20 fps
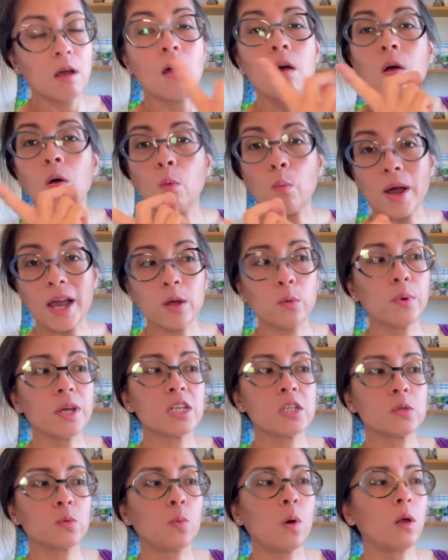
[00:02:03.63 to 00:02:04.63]
When we
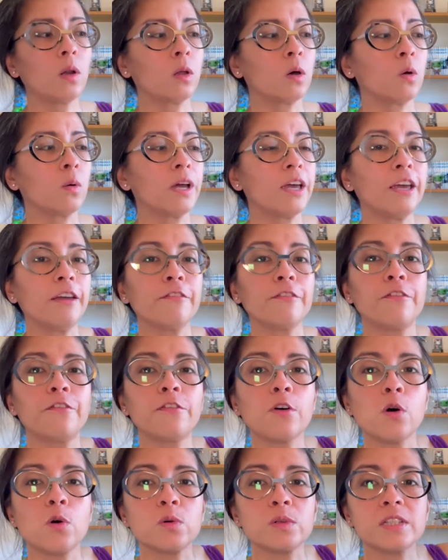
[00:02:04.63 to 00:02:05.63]
swallow, it
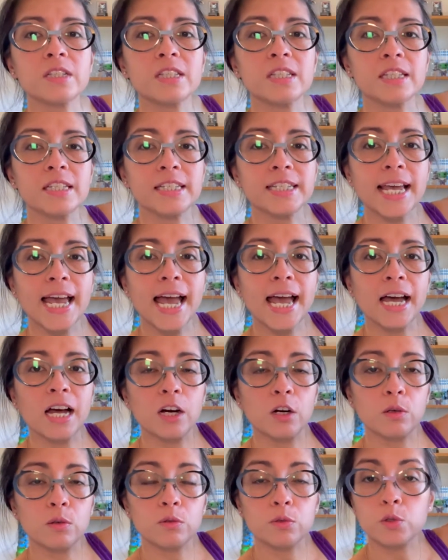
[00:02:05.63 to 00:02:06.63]
folds
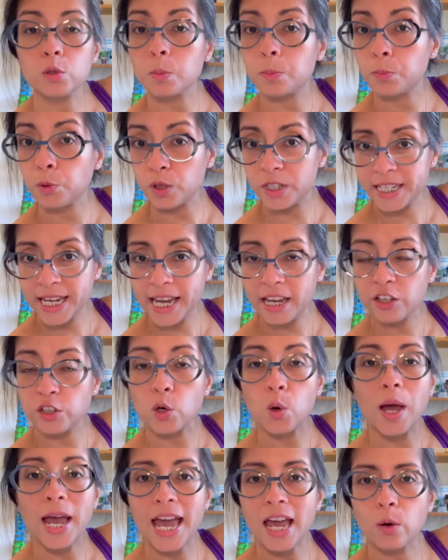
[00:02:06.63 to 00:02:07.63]
down to protect
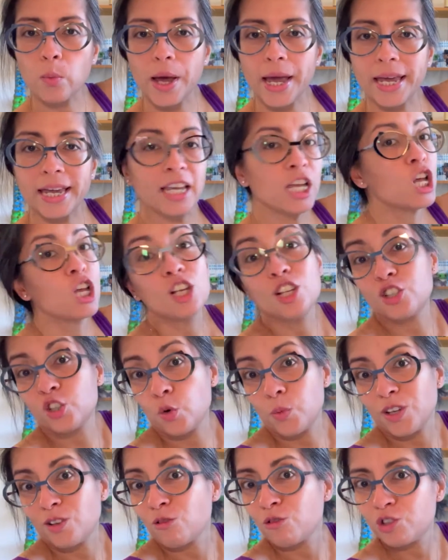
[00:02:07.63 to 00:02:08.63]
your airway so
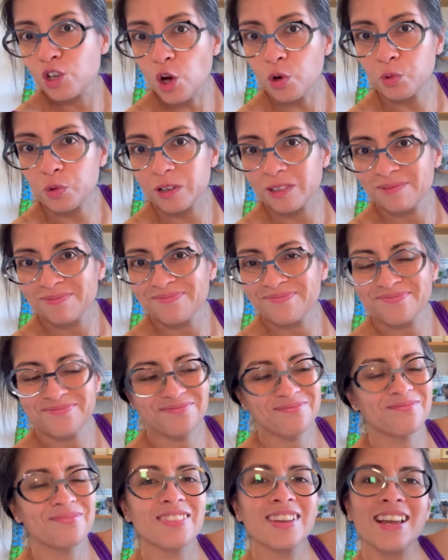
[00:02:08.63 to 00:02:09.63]
we don't choke.
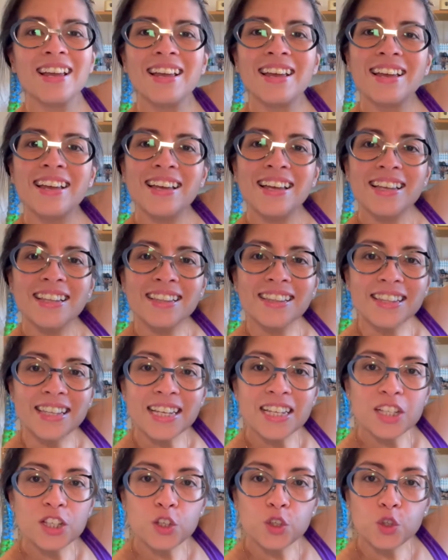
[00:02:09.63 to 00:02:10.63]

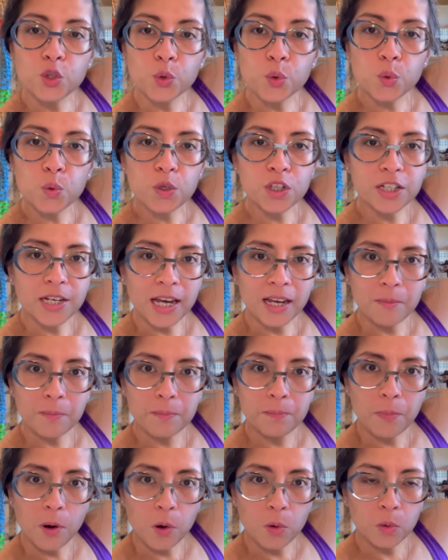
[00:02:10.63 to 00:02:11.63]
This U-shaped
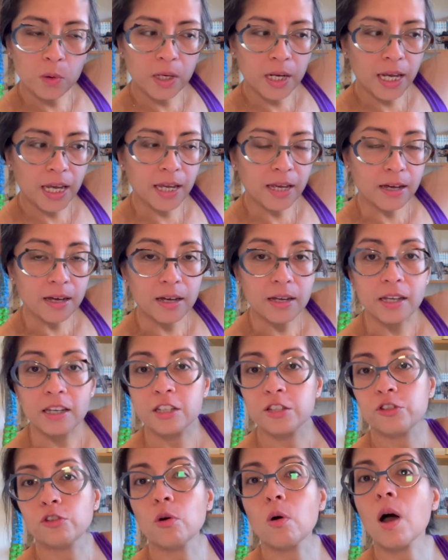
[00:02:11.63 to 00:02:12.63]
bone here
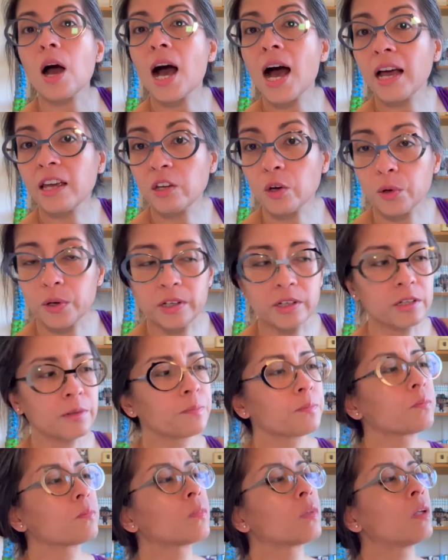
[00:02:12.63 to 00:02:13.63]
is your hyoid.
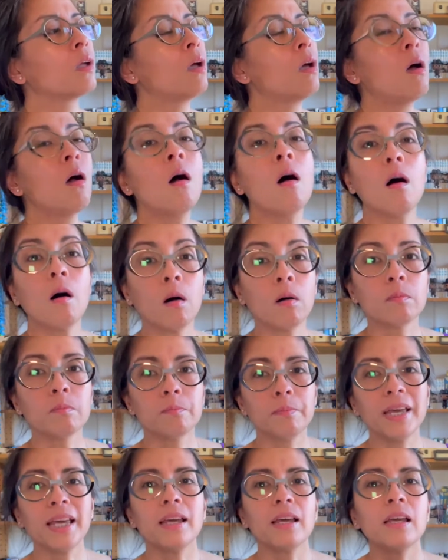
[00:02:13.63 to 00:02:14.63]
On
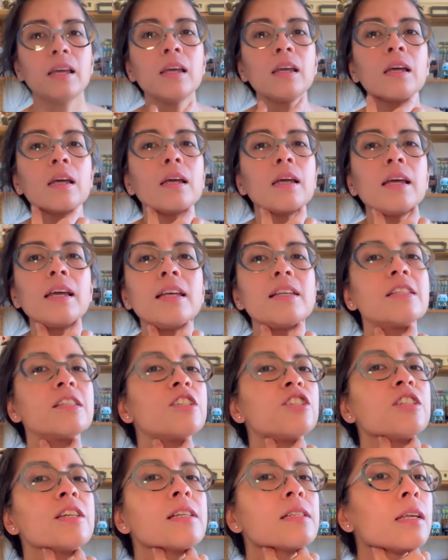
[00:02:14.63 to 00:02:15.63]
me, it's
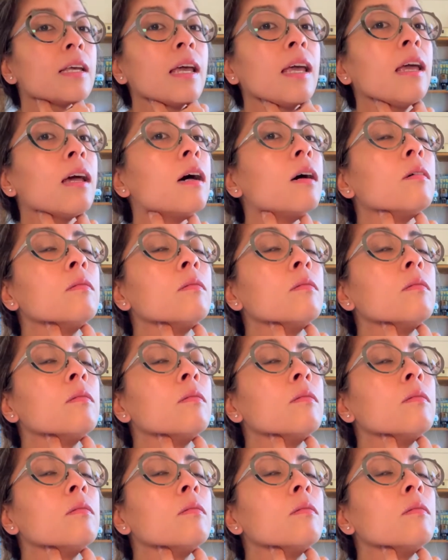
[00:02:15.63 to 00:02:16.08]
just here.